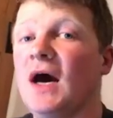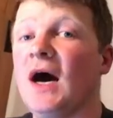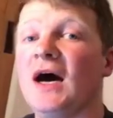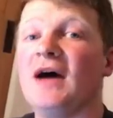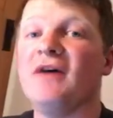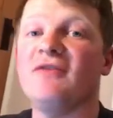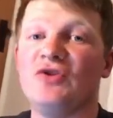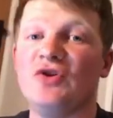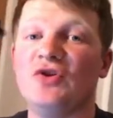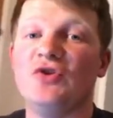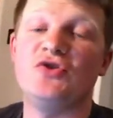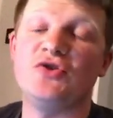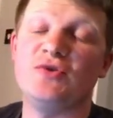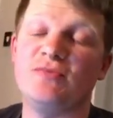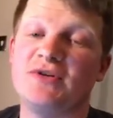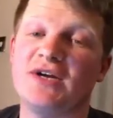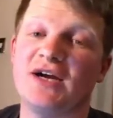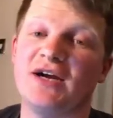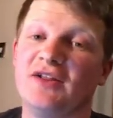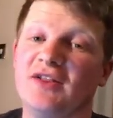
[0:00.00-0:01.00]
I have a
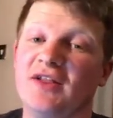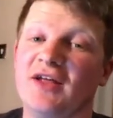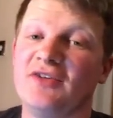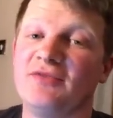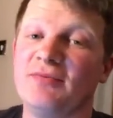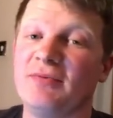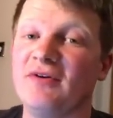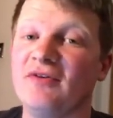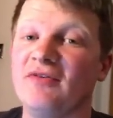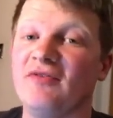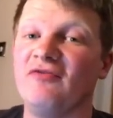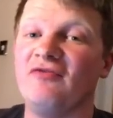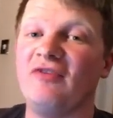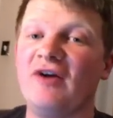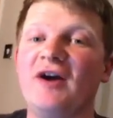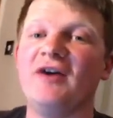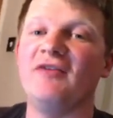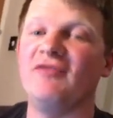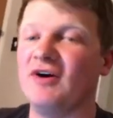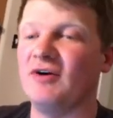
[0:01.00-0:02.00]
YouTube channel that has been
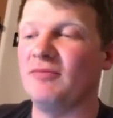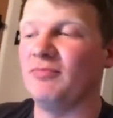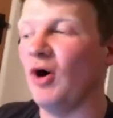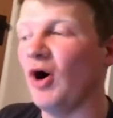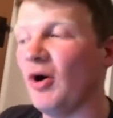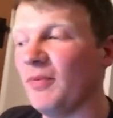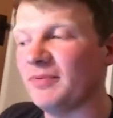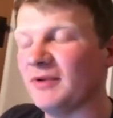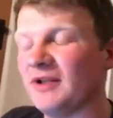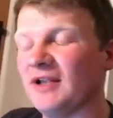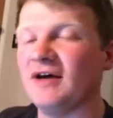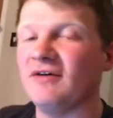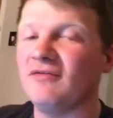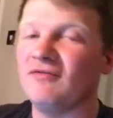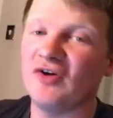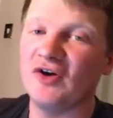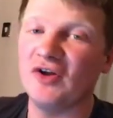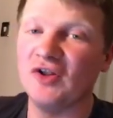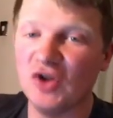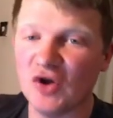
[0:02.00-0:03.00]
very, very popular.
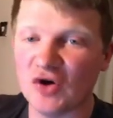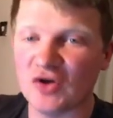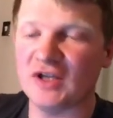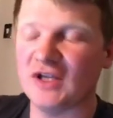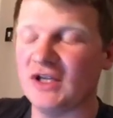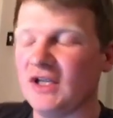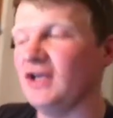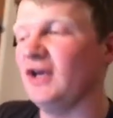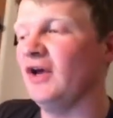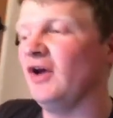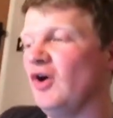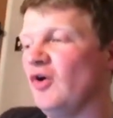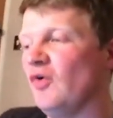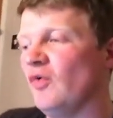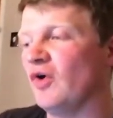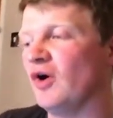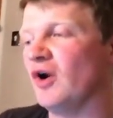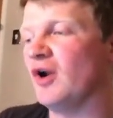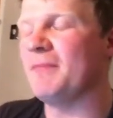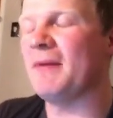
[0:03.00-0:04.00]
I'm very lucky.
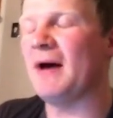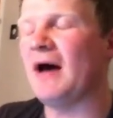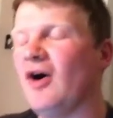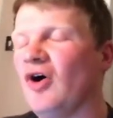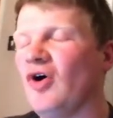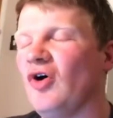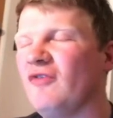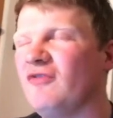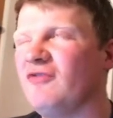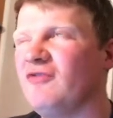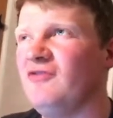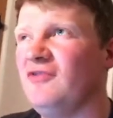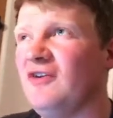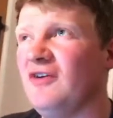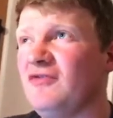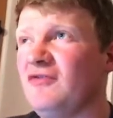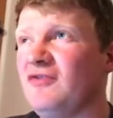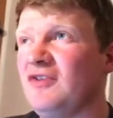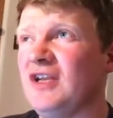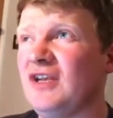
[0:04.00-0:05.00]
We're on about
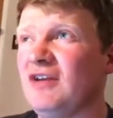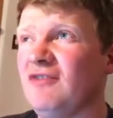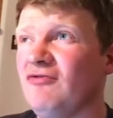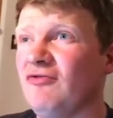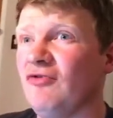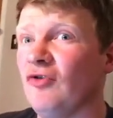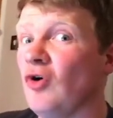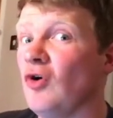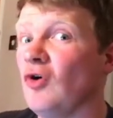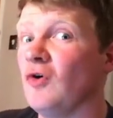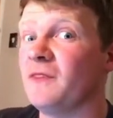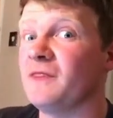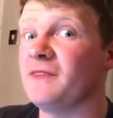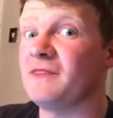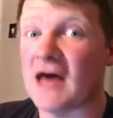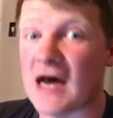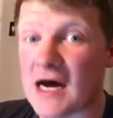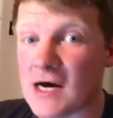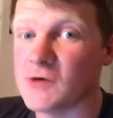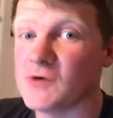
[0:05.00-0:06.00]

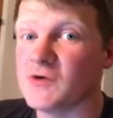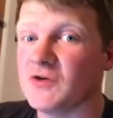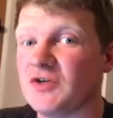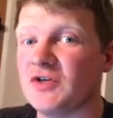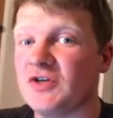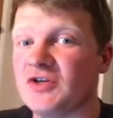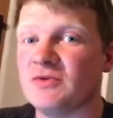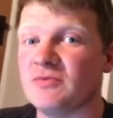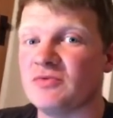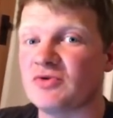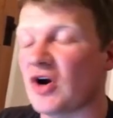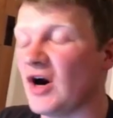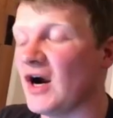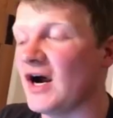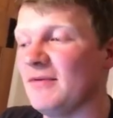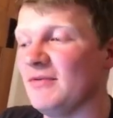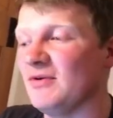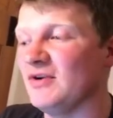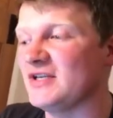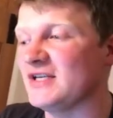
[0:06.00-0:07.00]
54,000
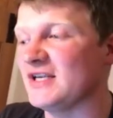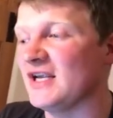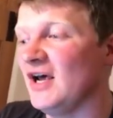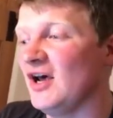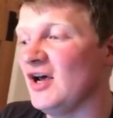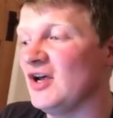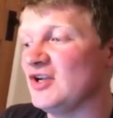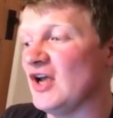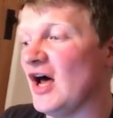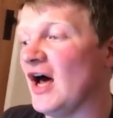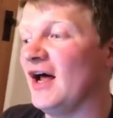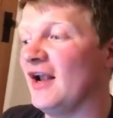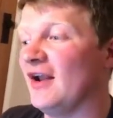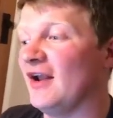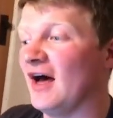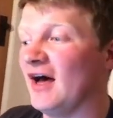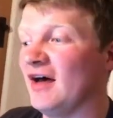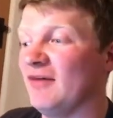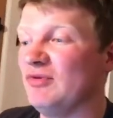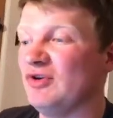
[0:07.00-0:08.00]
subscribers
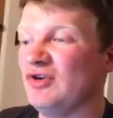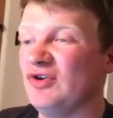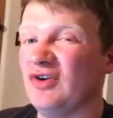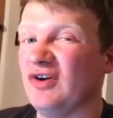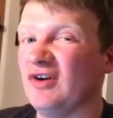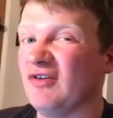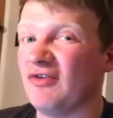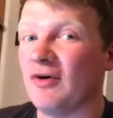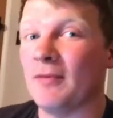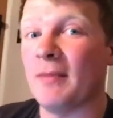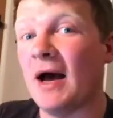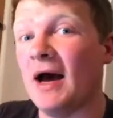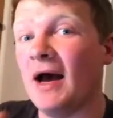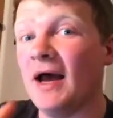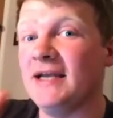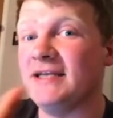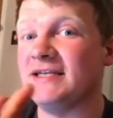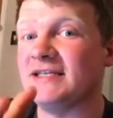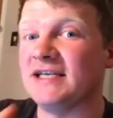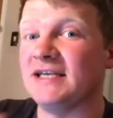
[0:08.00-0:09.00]
and I've been doing it for
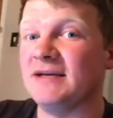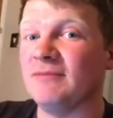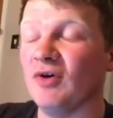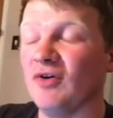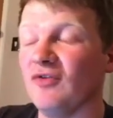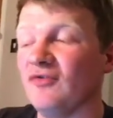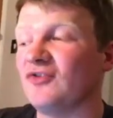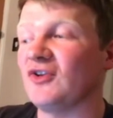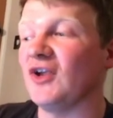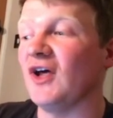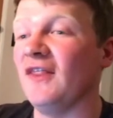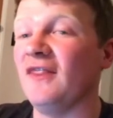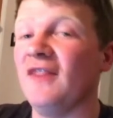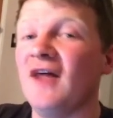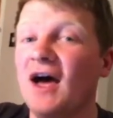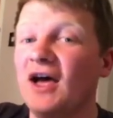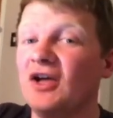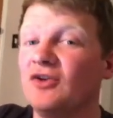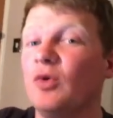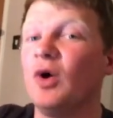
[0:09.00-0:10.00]
about 18 months, and
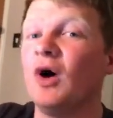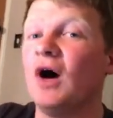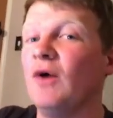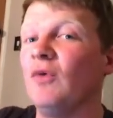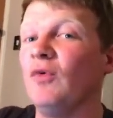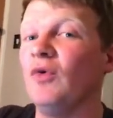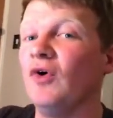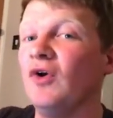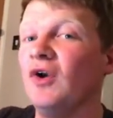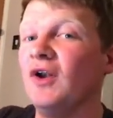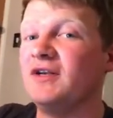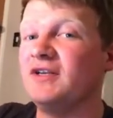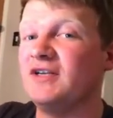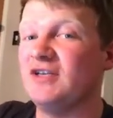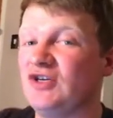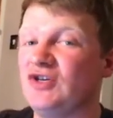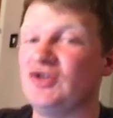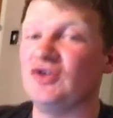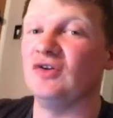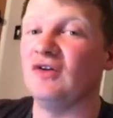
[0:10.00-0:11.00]
that is what I won
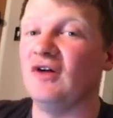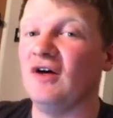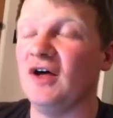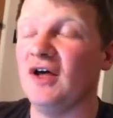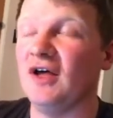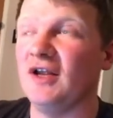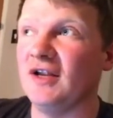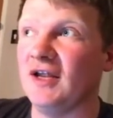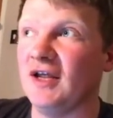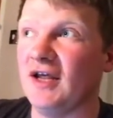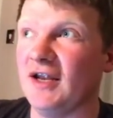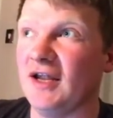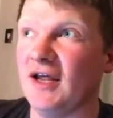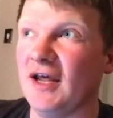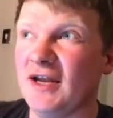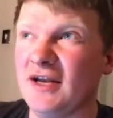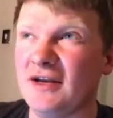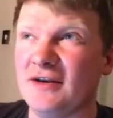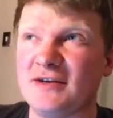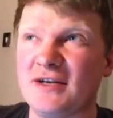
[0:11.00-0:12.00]
Digital
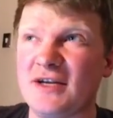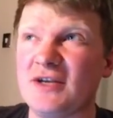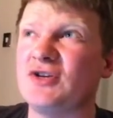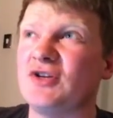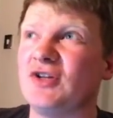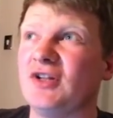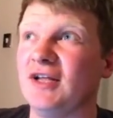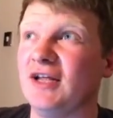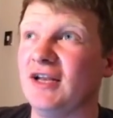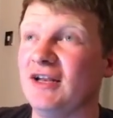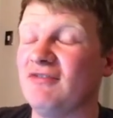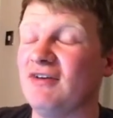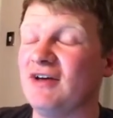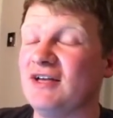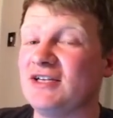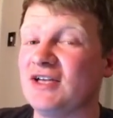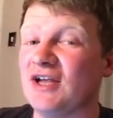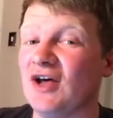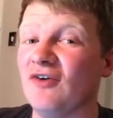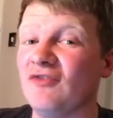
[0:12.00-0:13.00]
in, Digital
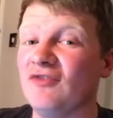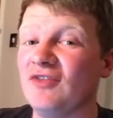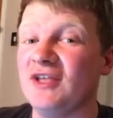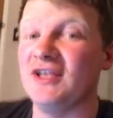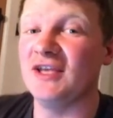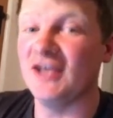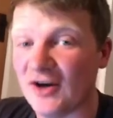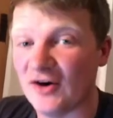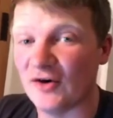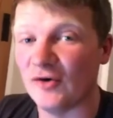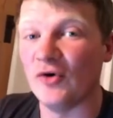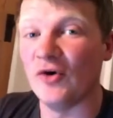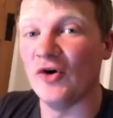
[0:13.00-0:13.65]
Innovator of the Year